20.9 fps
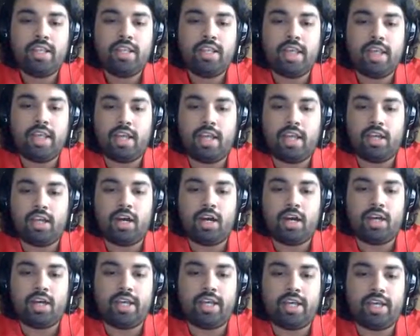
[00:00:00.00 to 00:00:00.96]
That
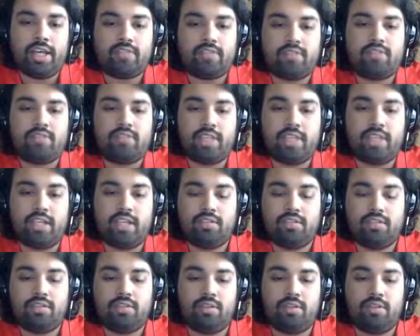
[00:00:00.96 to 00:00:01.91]
it
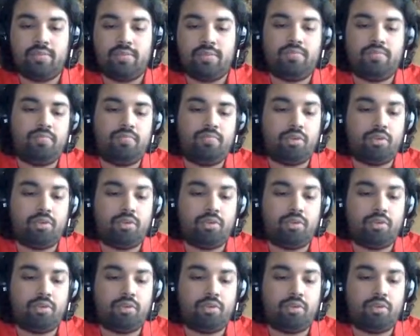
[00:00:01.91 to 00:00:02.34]
is the